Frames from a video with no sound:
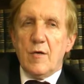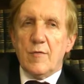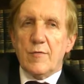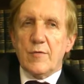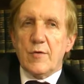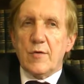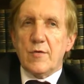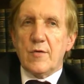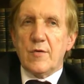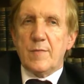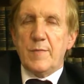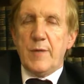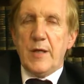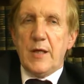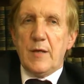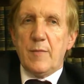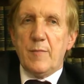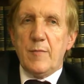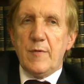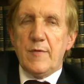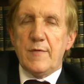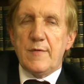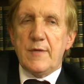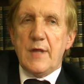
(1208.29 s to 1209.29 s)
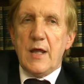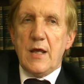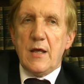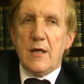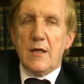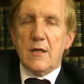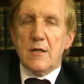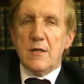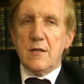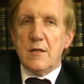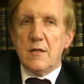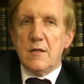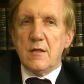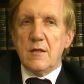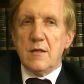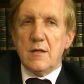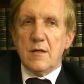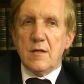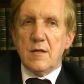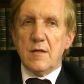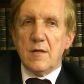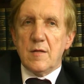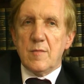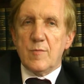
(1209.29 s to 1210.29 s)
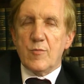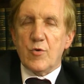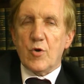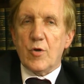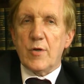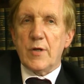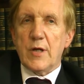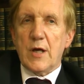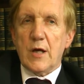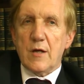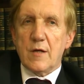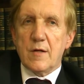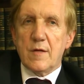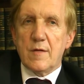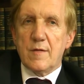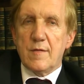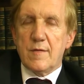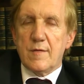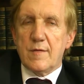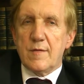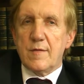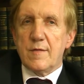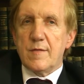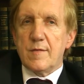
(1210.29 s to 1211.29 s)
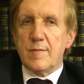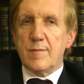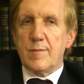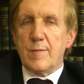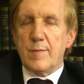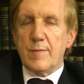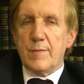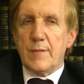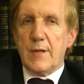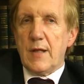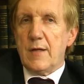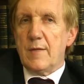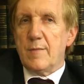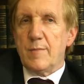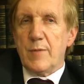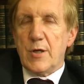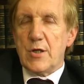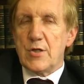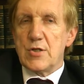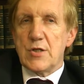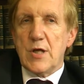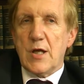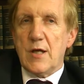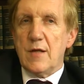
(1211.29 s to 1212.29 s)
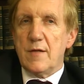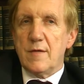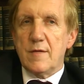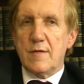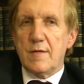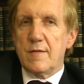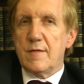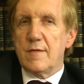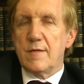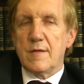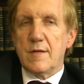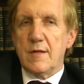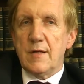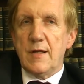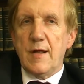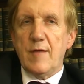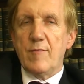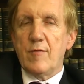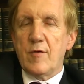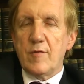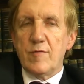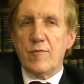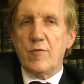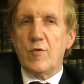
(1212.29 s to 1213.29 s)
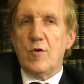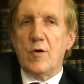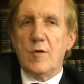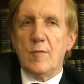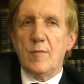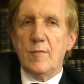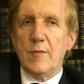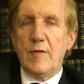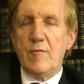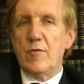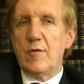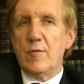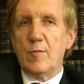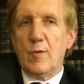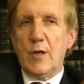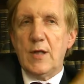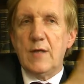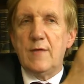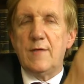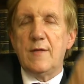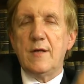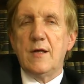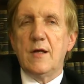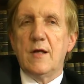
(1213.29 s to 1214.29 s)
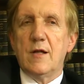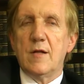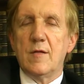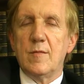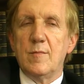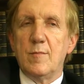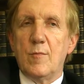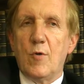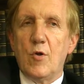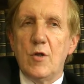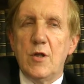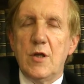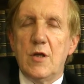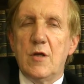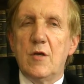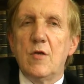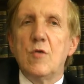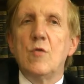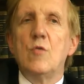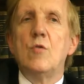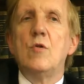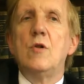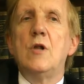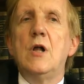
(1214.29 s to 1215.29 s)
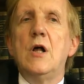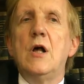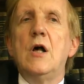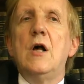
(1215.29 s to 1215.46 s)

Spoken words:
so to speak, mistaken products that by chance never form even one single molecule,